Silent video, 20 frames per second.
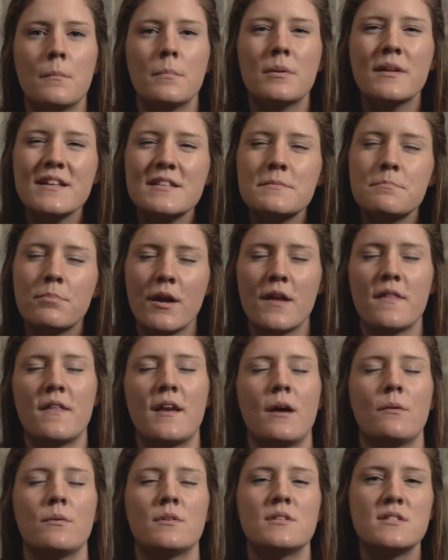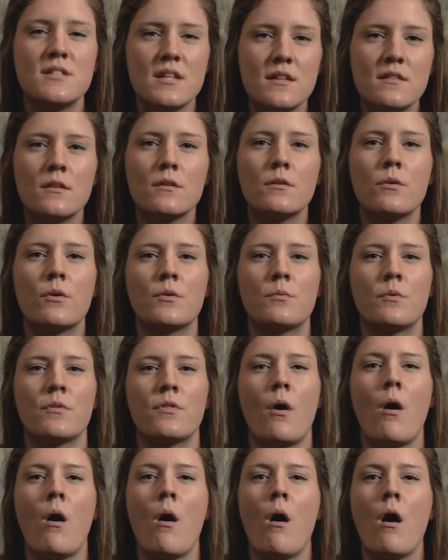Please pray that I would seek the Lord
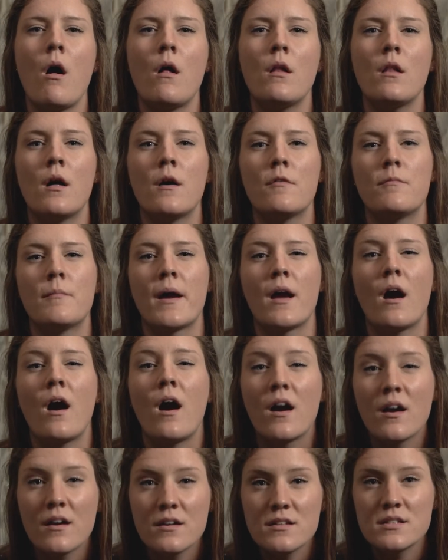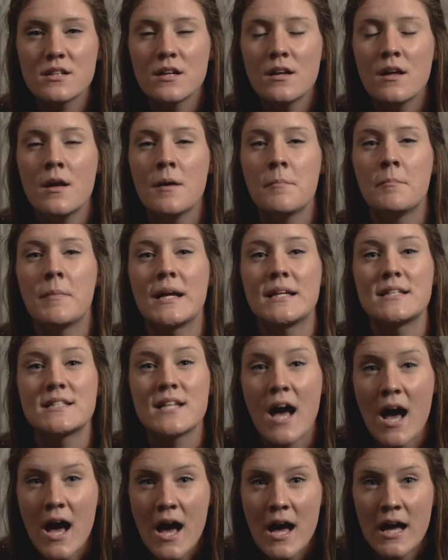with all of my heart, my
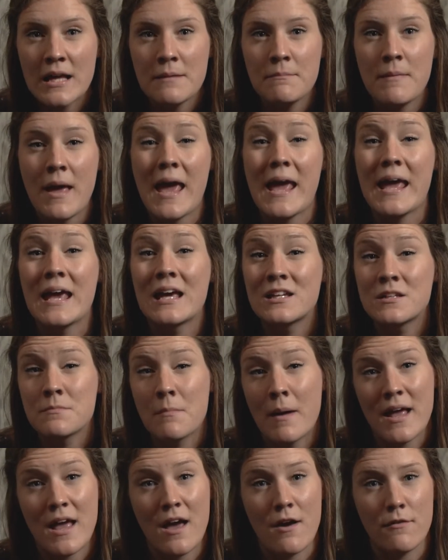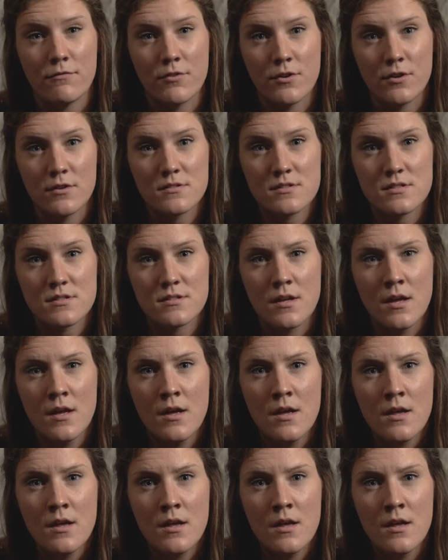time, and my efforts.